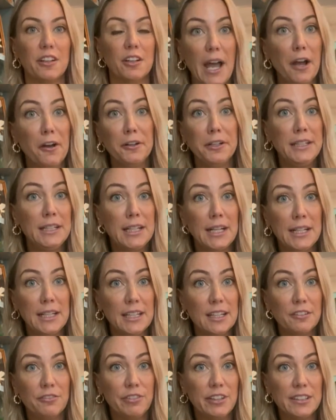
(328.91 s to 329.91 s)
I don't need any
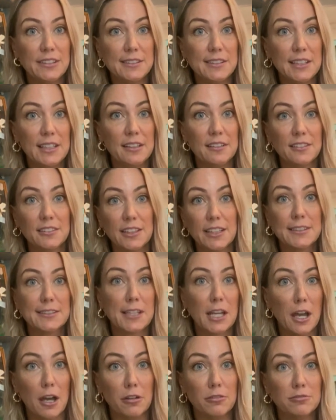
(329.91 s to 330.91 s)
convincing. Let's
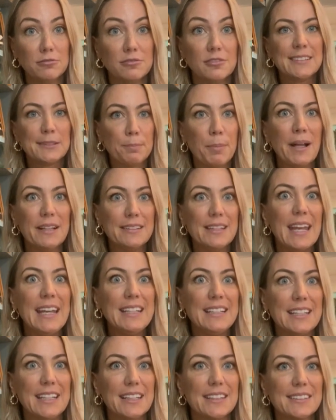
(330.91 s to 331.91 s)
go.
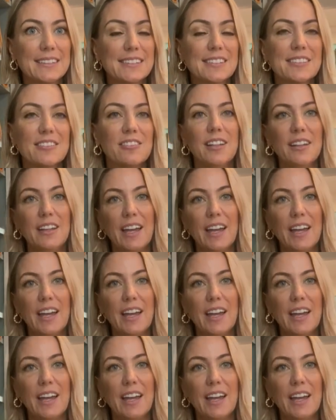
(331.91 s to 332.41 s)
Spontaneous.